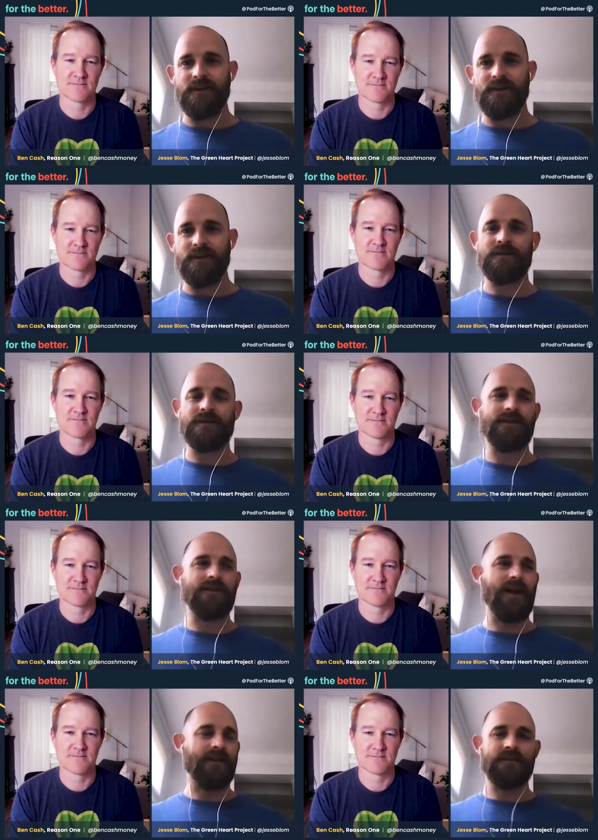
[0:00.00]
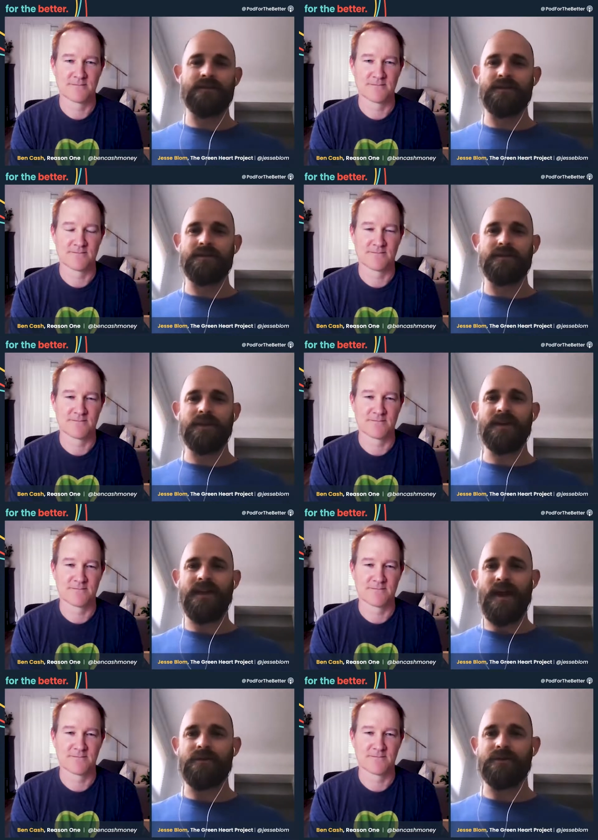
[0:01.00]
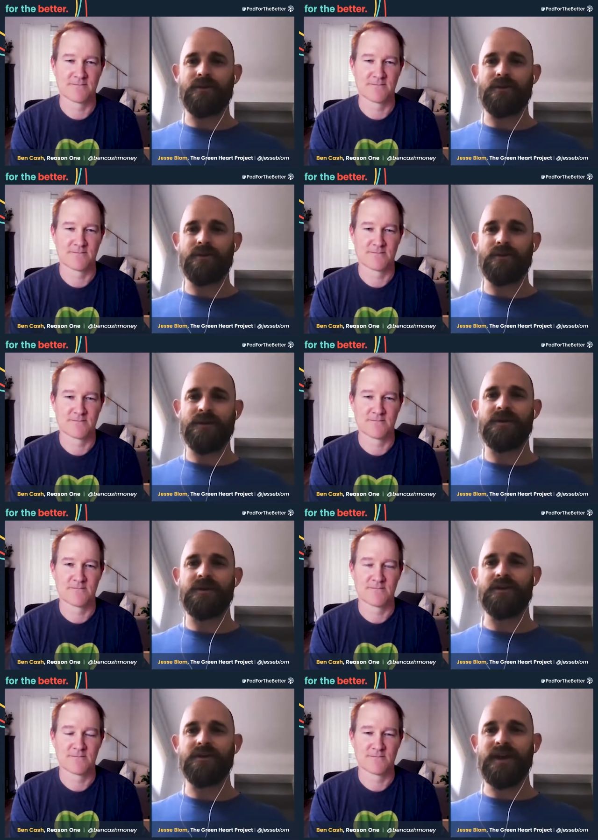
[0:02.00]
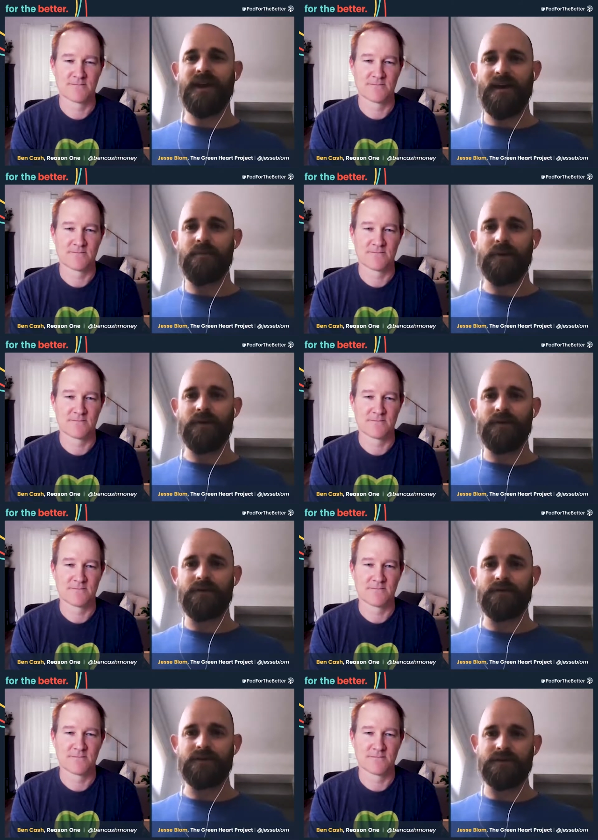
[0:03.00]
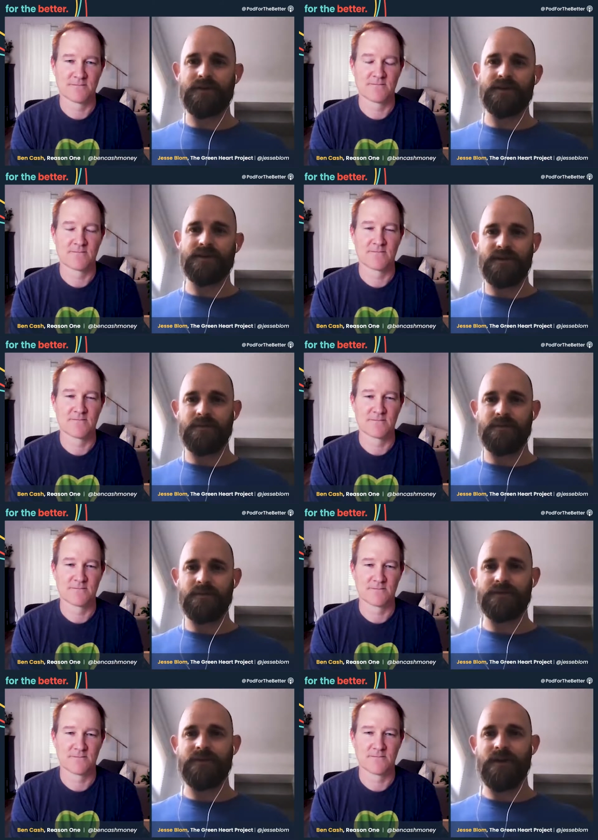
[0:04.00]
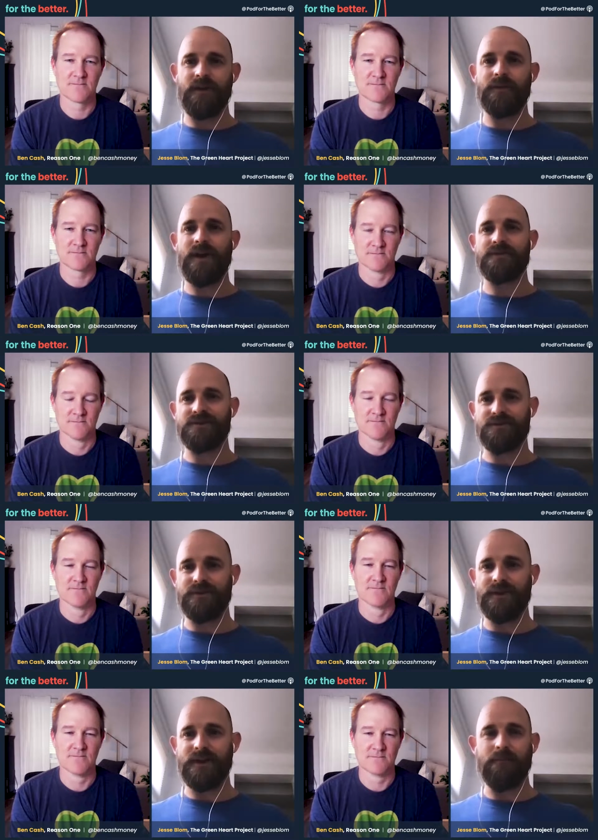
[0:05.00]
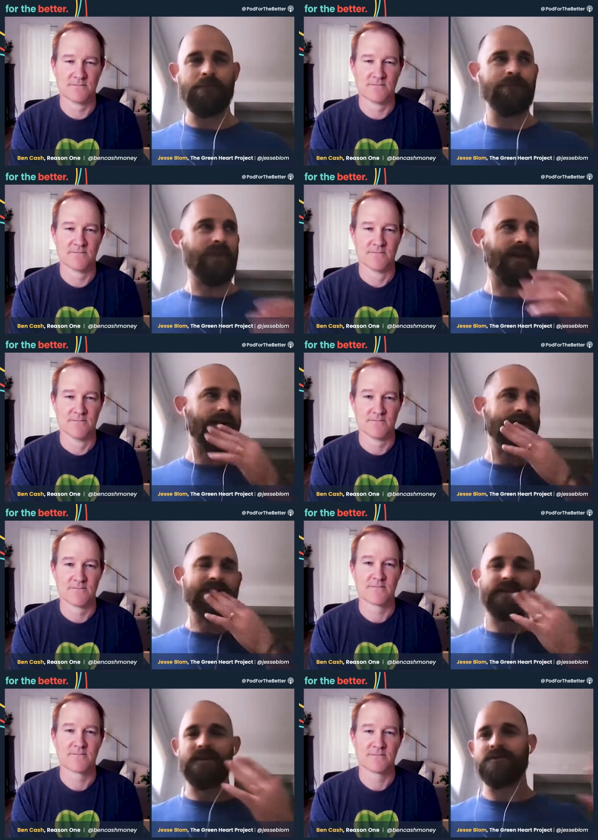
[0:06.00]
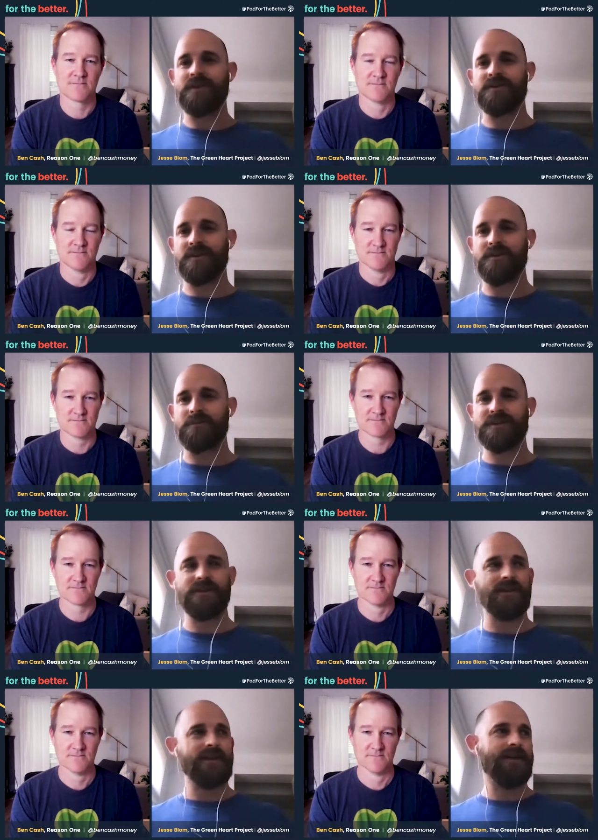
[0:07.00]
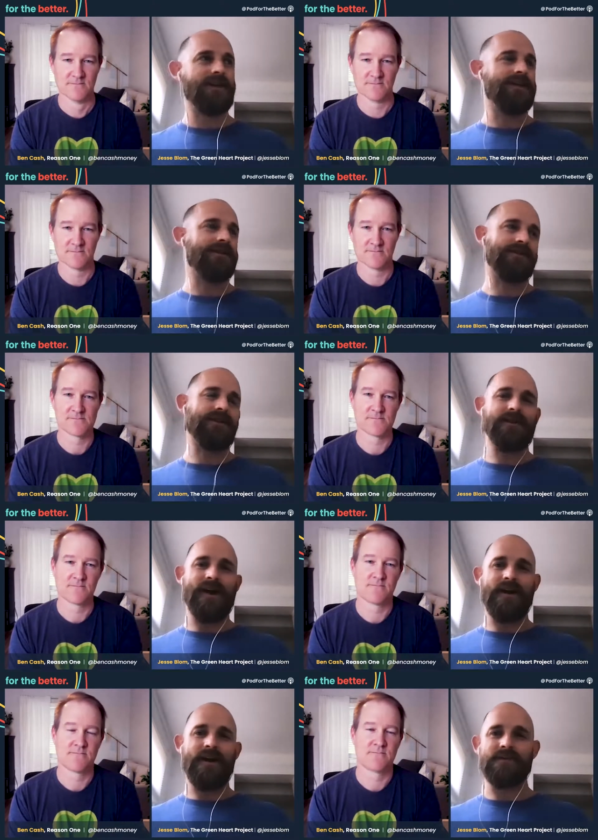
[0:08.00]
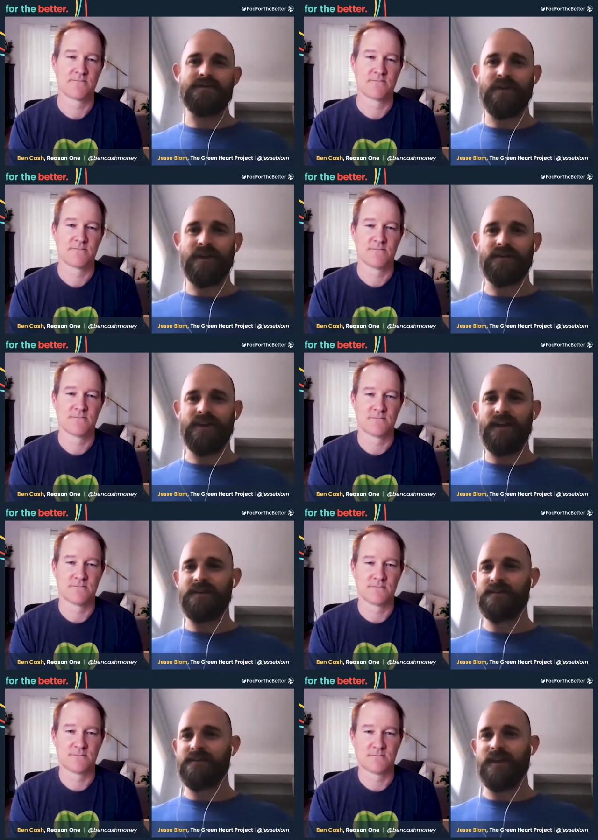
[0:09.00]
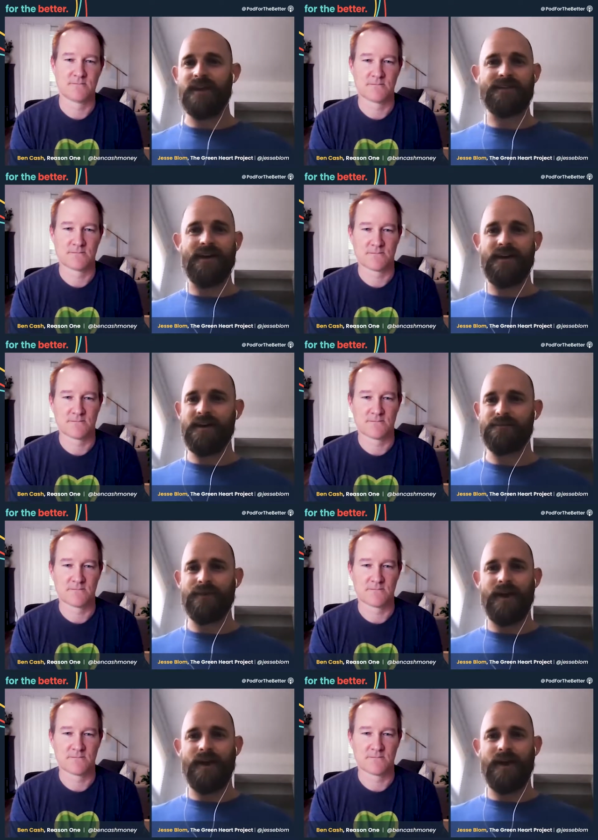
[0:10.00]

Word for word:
Speaker 1: and I learned I learned to be in the outdoors. I went to a canoeing camp during the summers uh, when I was growing up, and on these canoeing trips, you go out, you spend days at a time